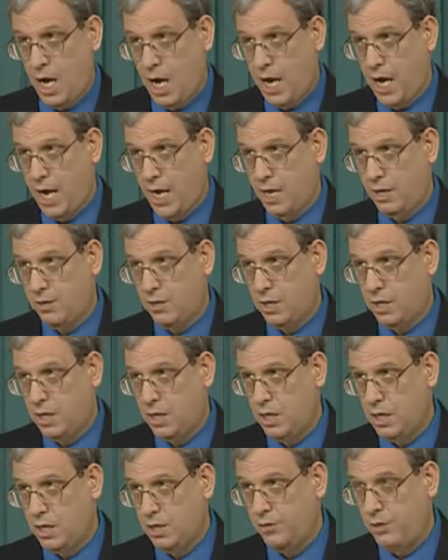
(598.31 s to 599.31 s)
and
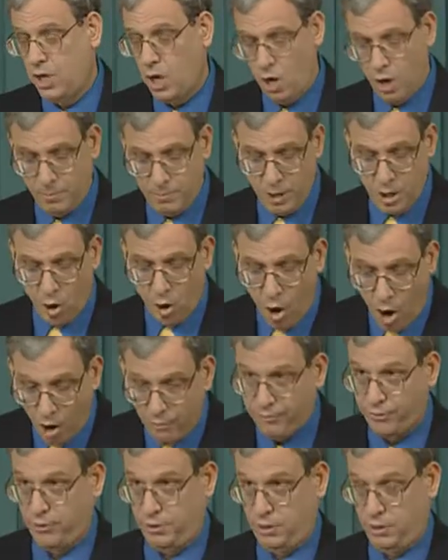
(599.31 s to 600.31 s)
the army
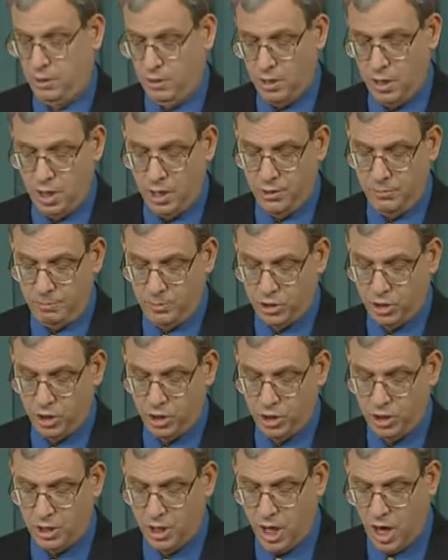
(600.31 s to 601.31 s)
offered the
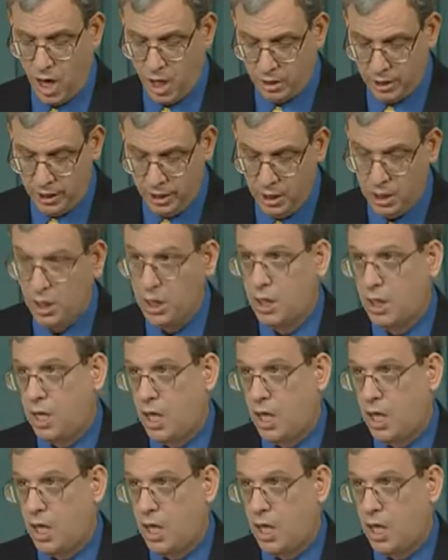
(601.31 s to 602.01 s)
position to Ali.